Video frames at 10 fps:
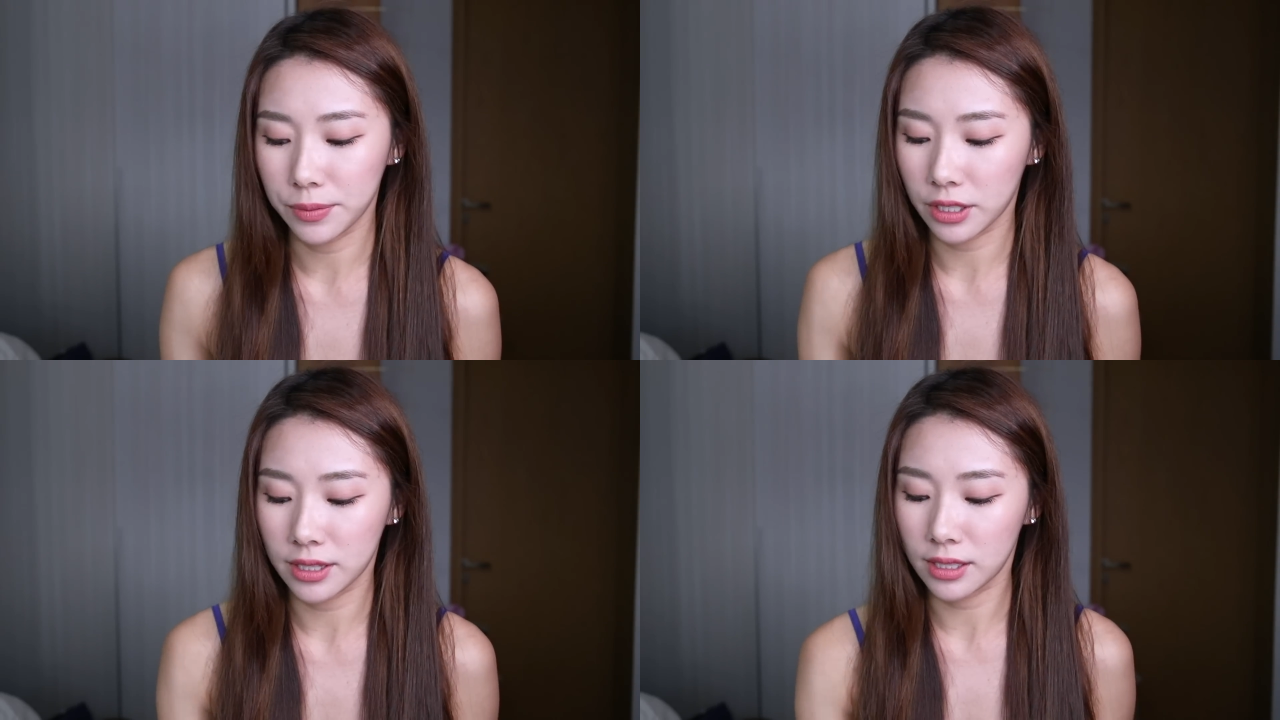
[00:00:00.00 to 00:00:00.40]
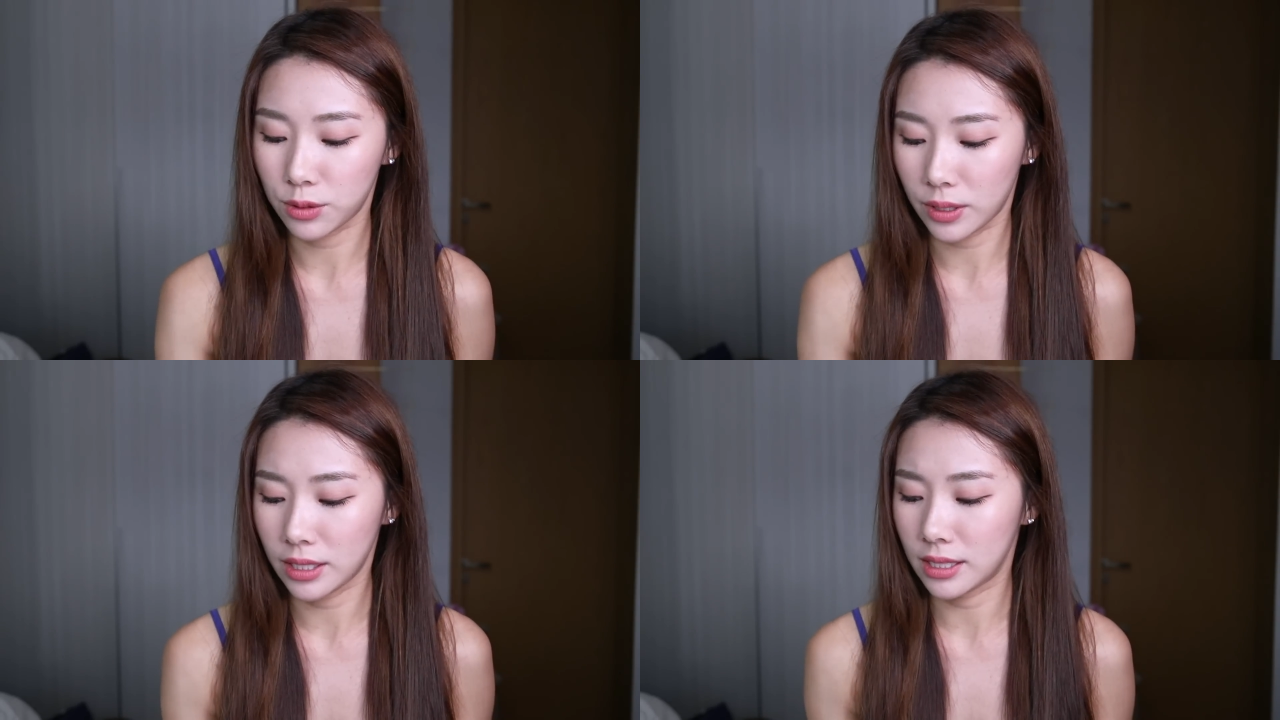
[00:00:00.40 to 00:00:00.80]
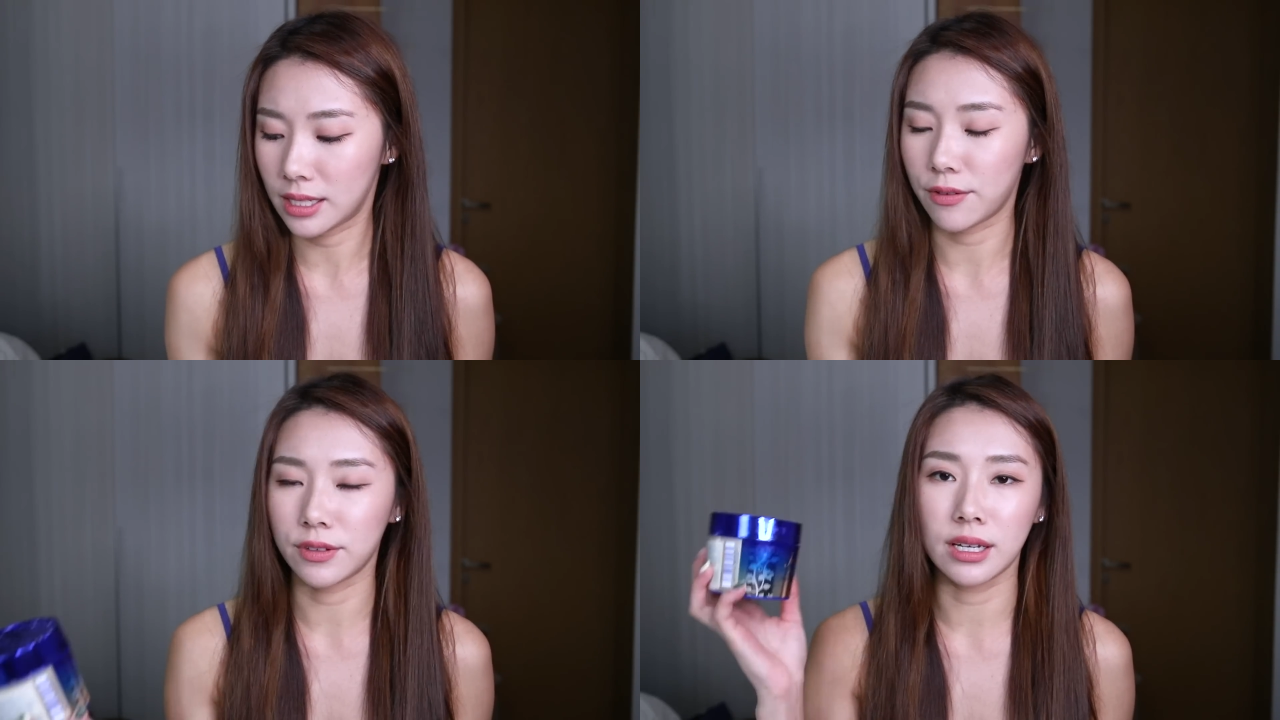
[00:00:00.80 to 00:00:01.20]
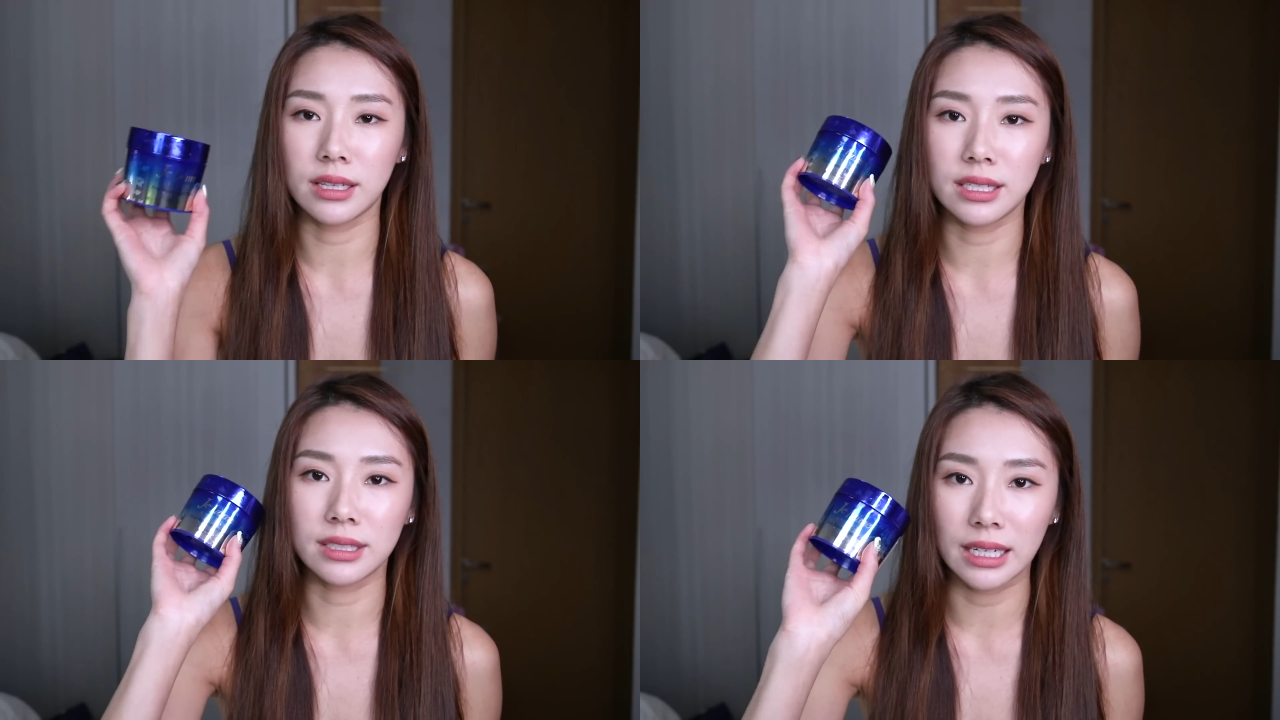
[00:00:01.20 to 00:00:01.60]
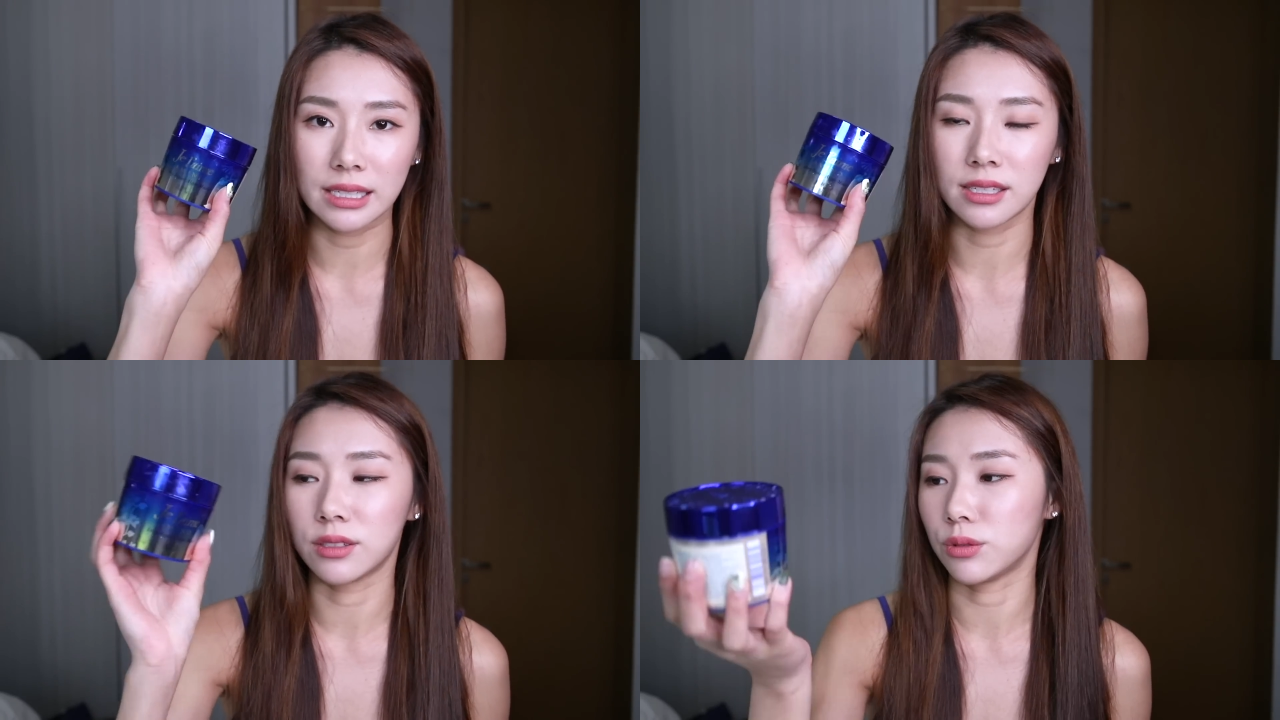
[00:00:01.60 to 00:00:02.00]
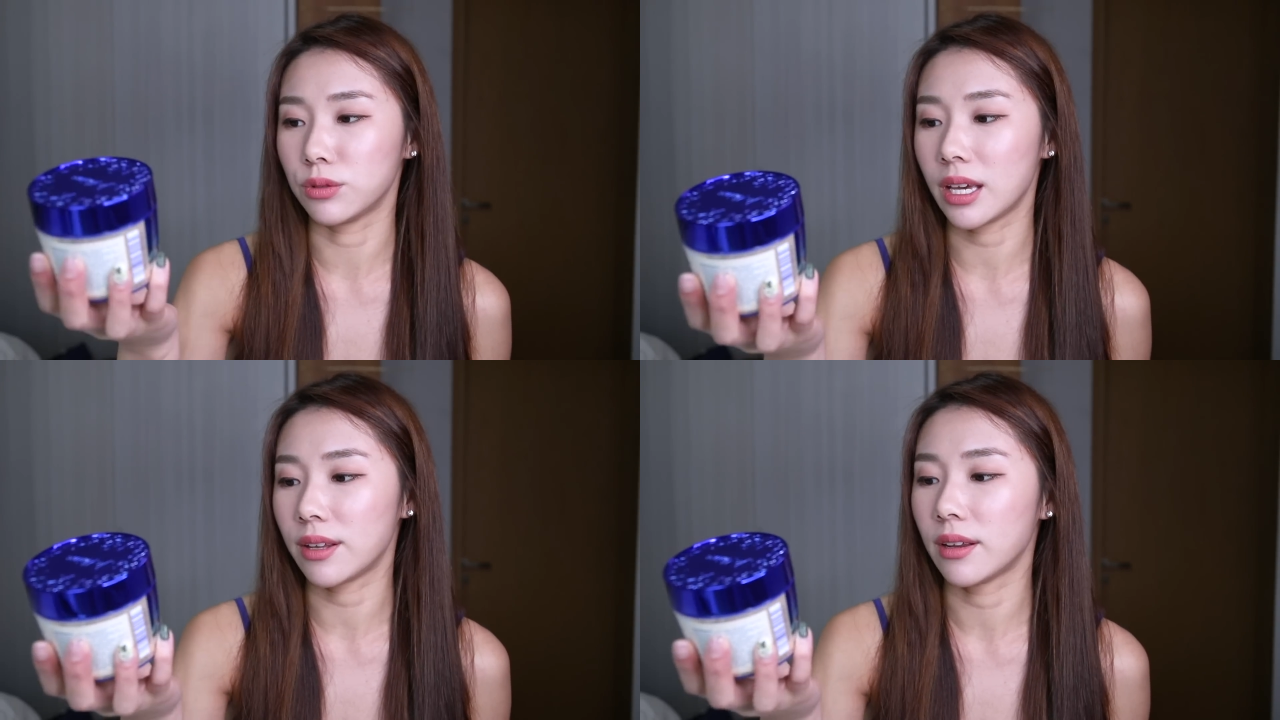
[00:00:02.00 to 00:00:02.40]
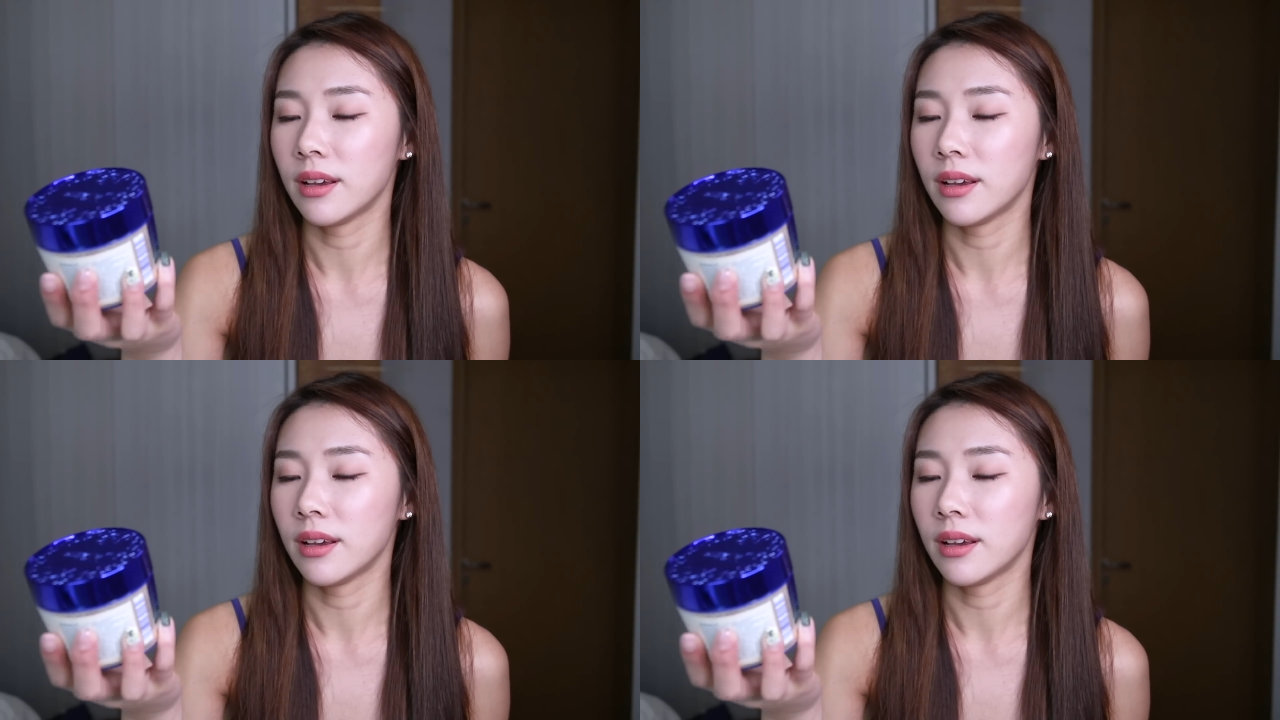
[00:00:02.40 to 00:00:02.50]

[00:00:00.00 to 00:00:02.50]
because this one definitely doesn't do that.